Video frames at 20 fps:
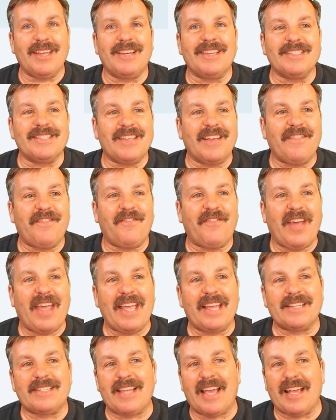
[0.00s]
It is a
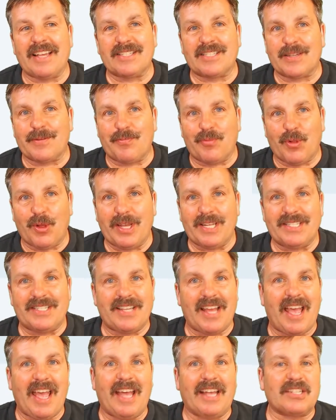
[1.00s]
fantastic
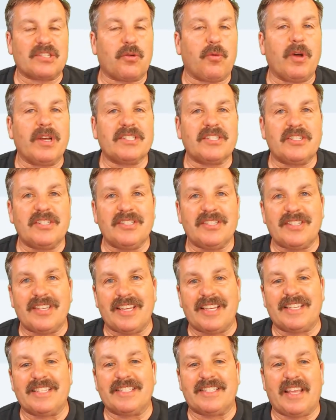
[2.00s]
place to ask questions.
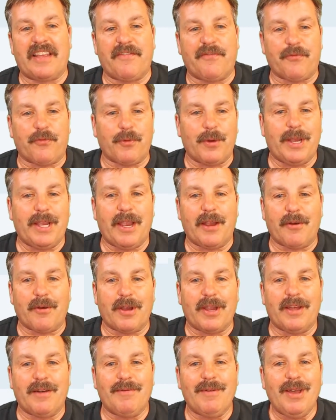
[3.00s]
It is a free
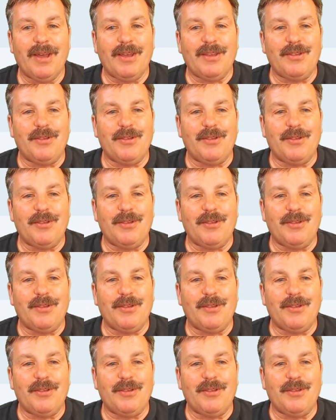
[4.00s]
area.